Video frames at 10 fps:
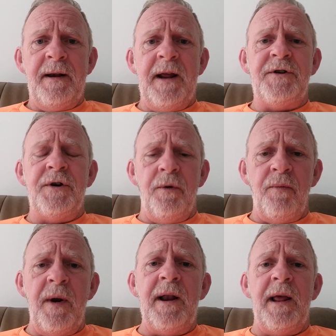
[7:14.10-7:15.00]
that you're
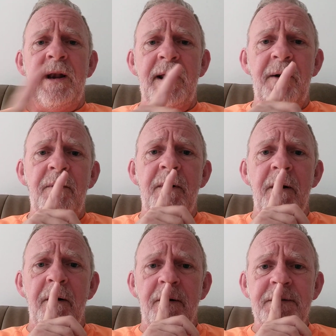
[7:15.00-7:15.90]
really little
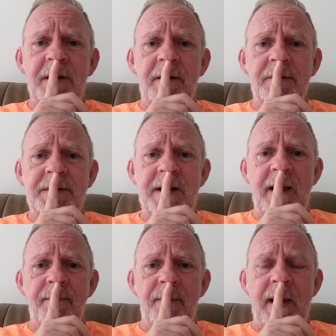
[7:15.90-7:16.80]
girls that are
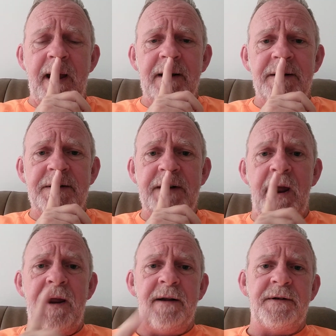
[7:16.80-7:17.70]
sitting back and
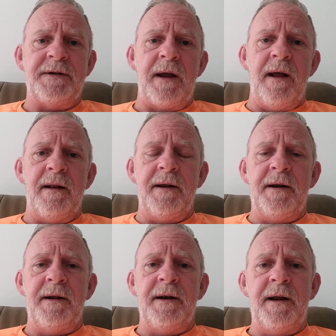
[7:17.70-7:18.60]
staying
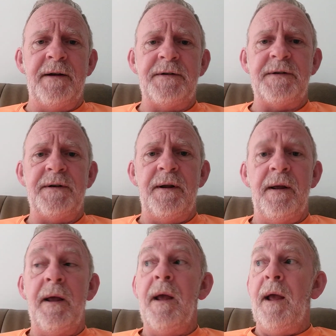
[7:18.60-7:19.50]
silent in this.
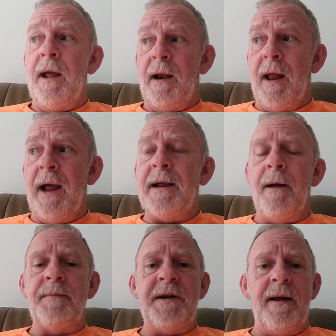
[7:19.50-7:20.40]
And like
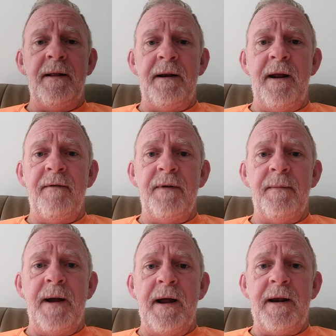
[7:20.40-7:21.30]
I'm telling
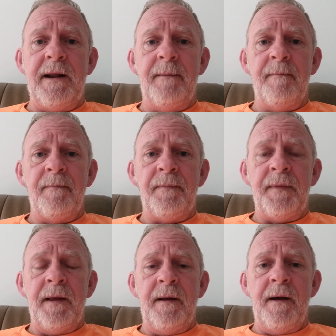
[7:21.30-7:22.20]
everybody,
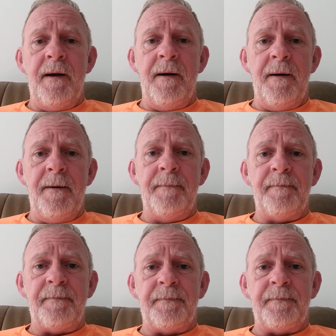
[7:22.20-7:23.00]
uh,